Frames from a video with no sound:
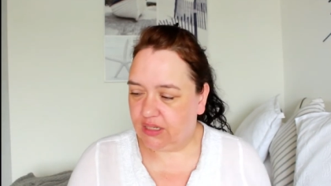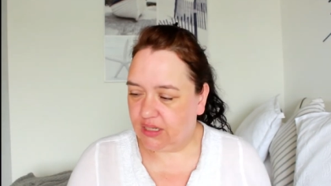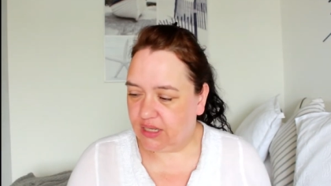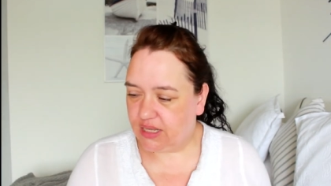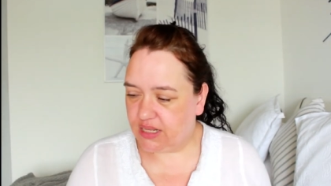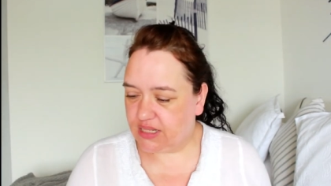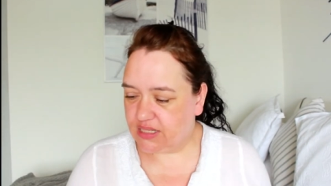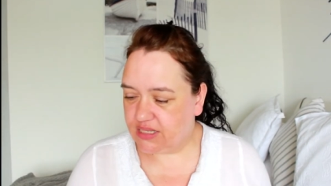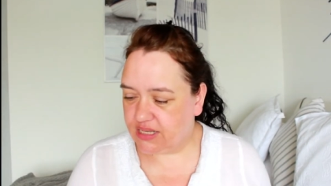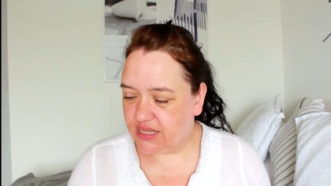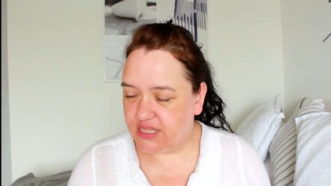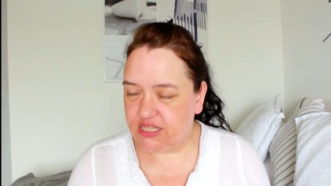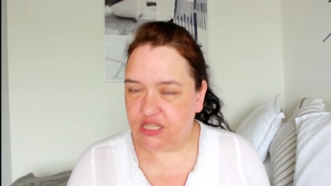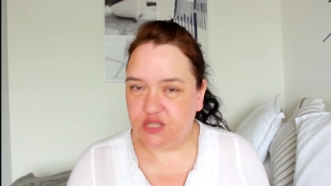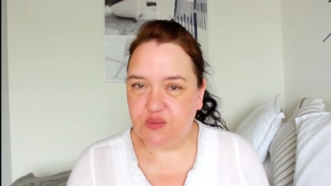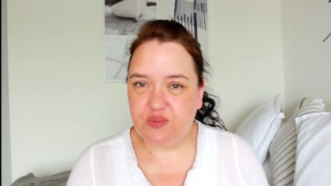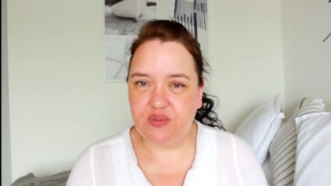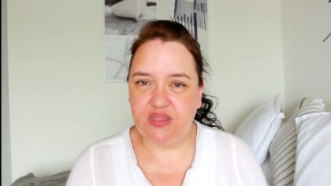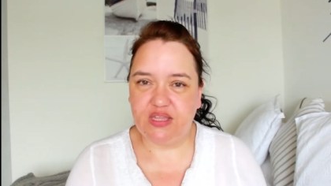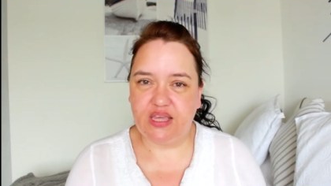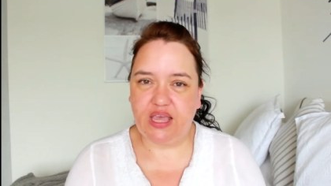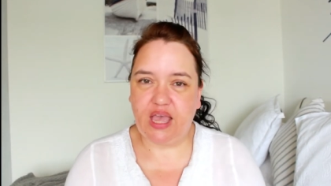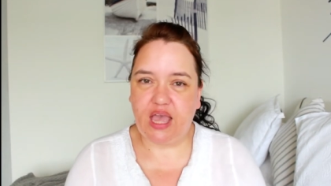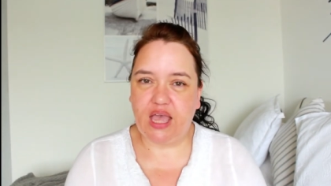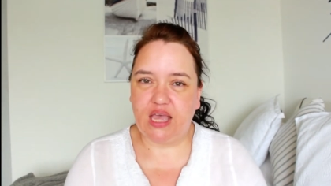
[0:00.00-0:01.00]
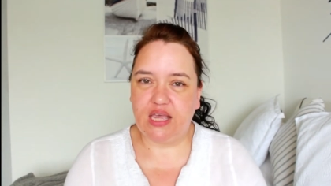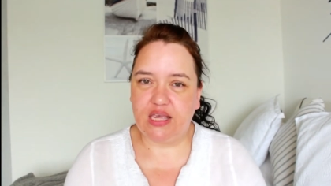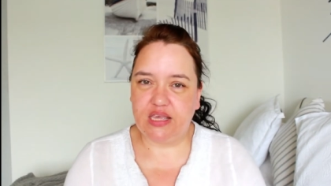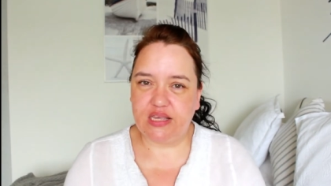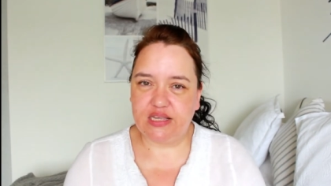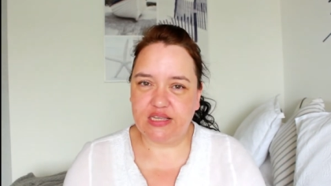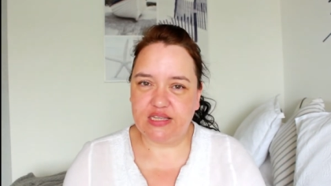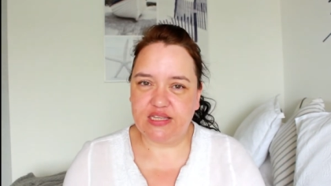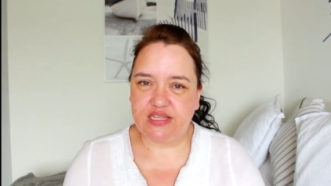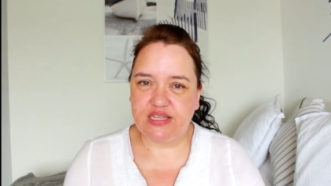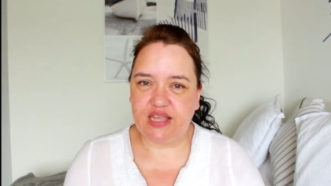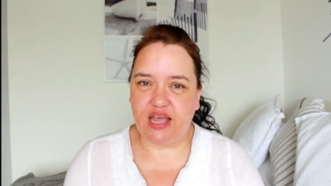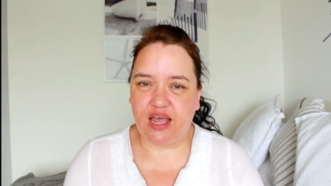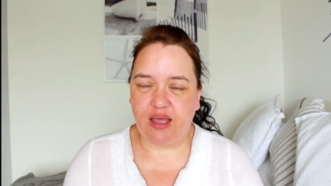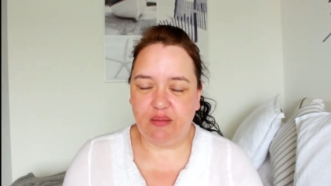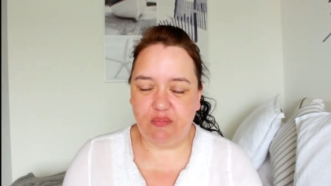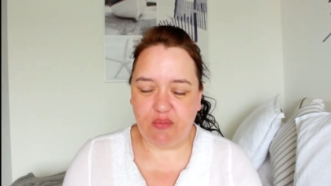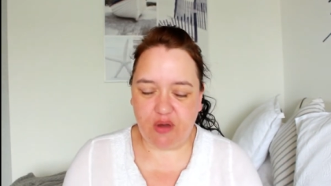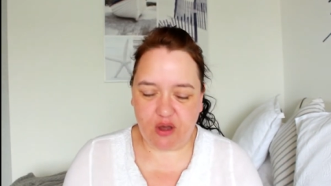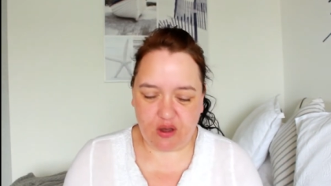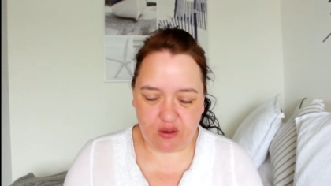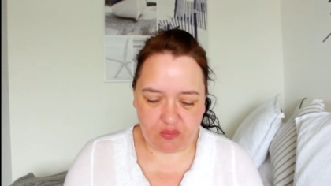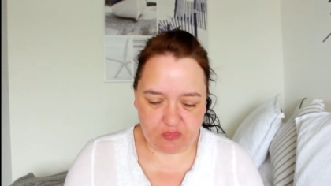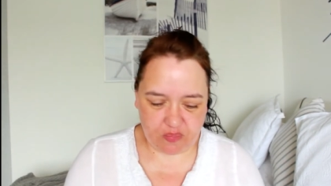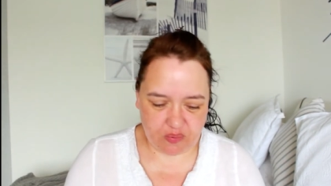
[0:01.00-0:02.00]
It tends to be the case. I'm
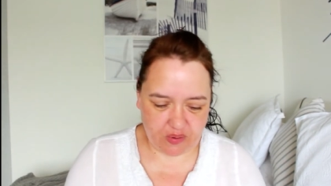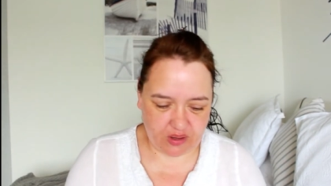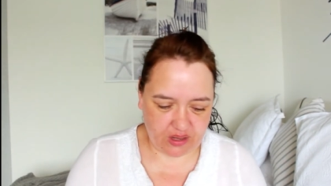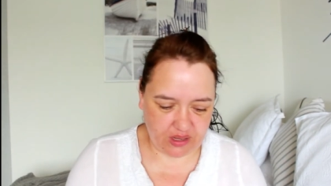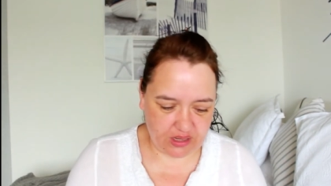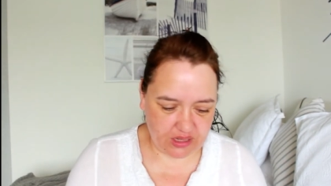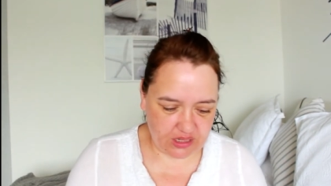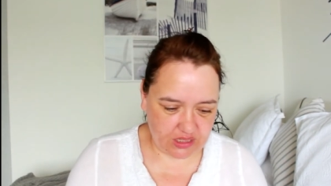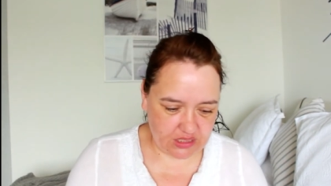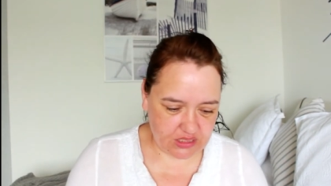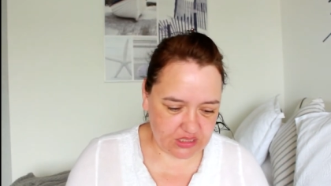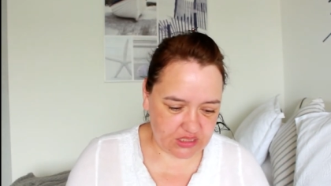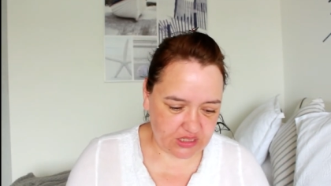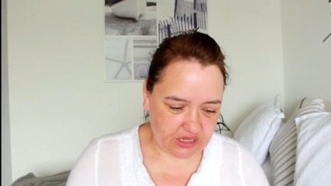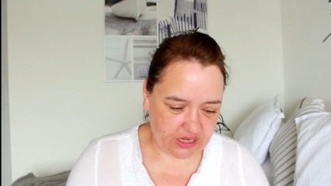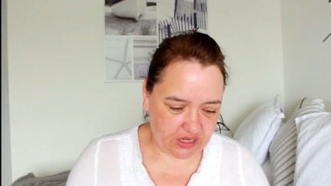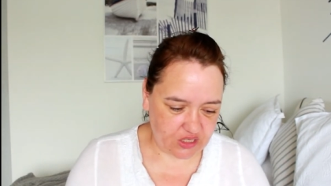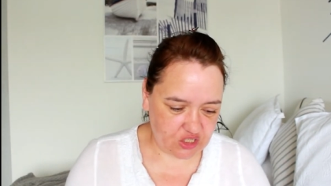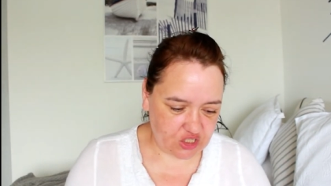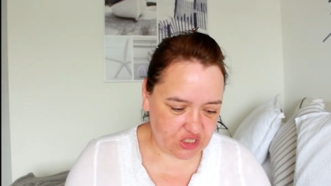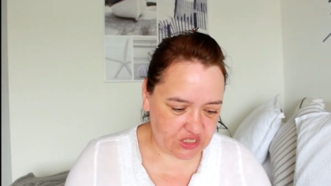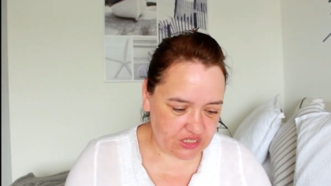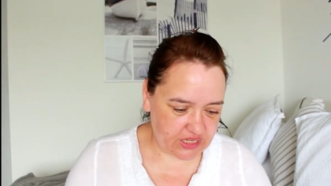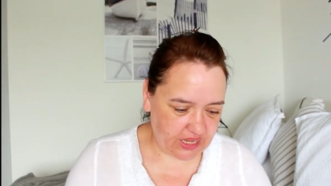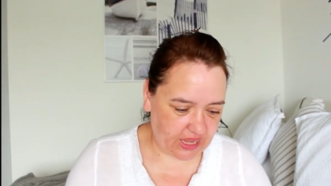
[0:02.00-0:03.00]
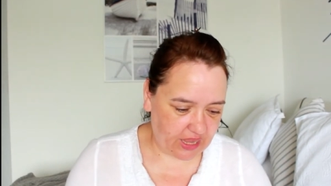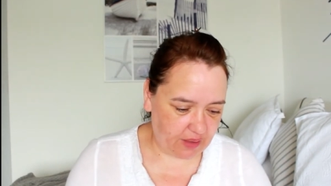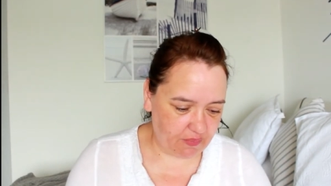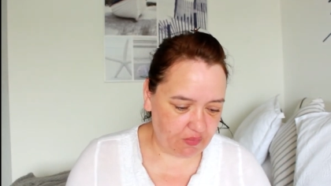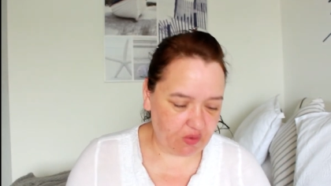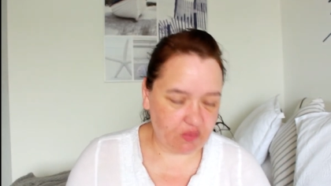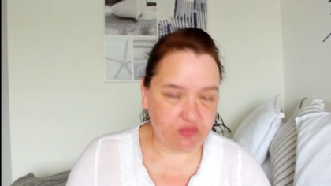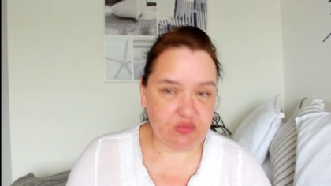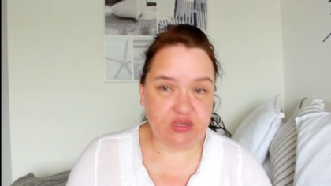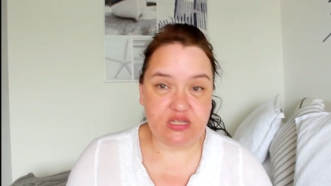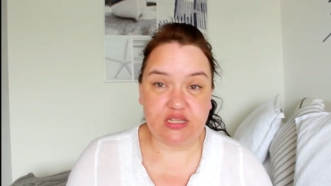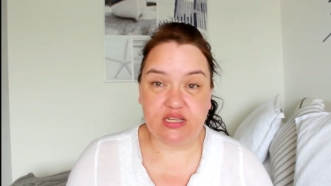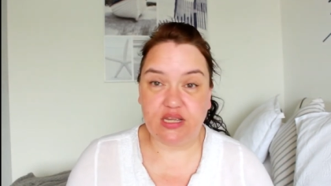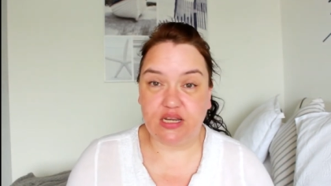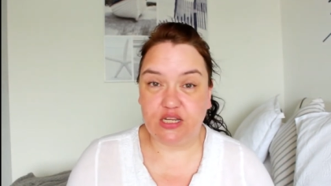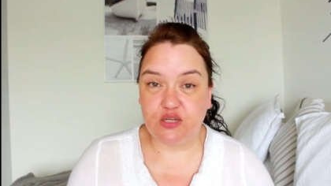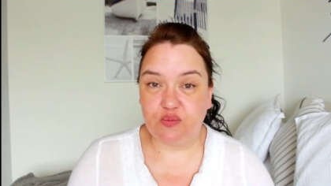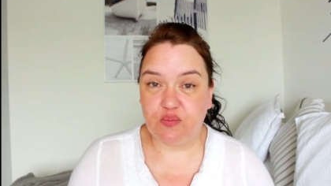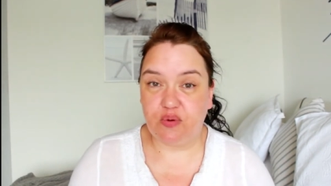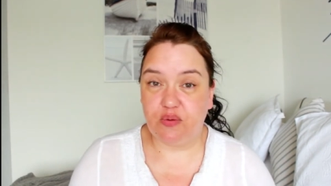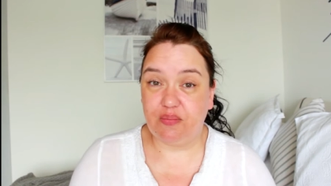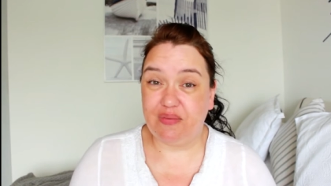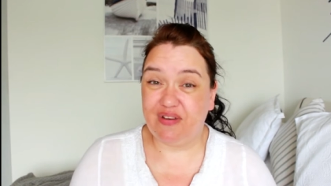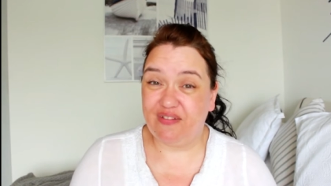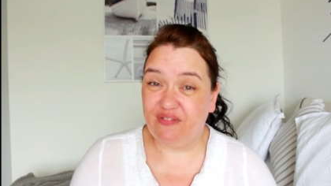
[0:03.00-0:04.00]
up and I just came up and decided to
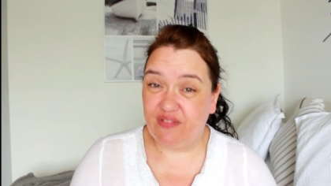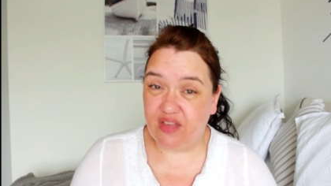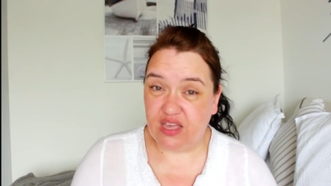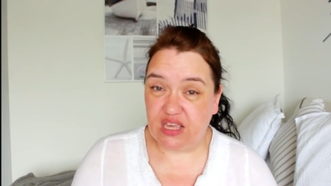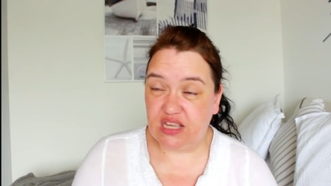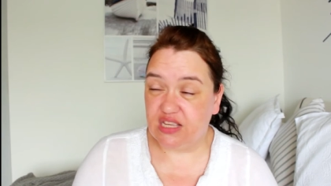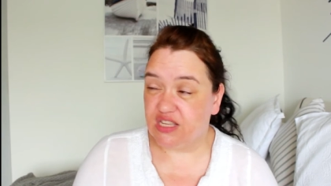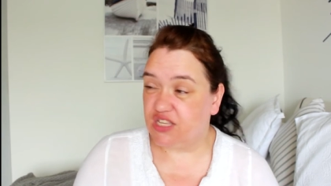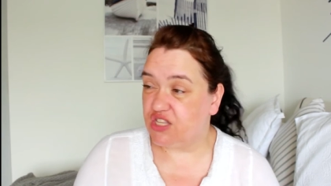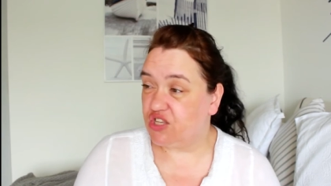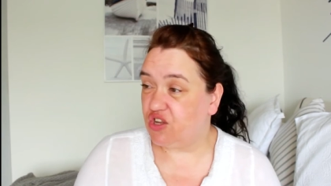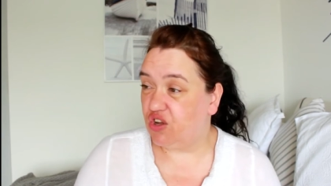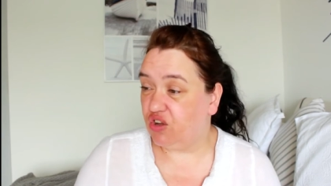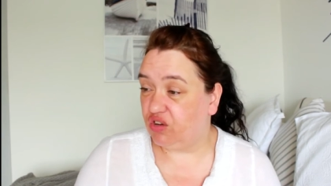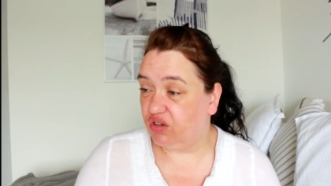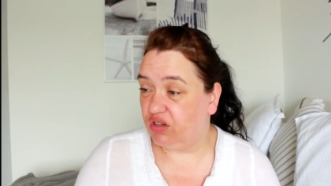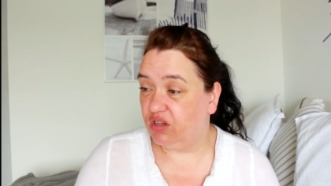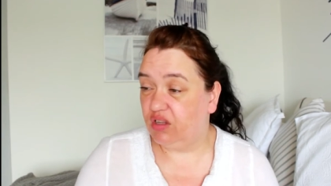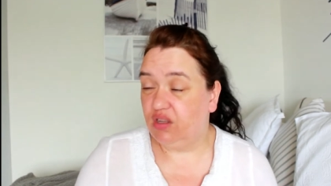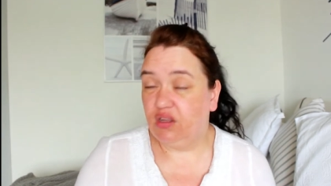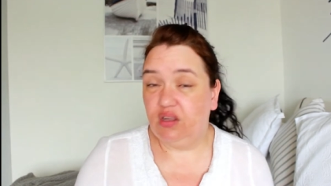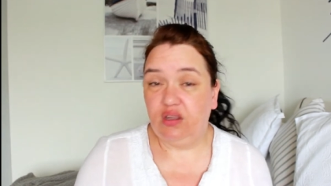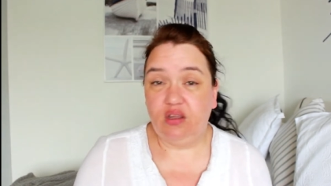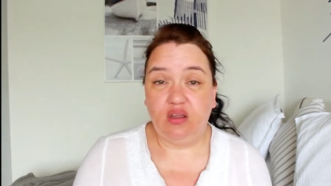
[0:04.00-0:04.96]
put my face on.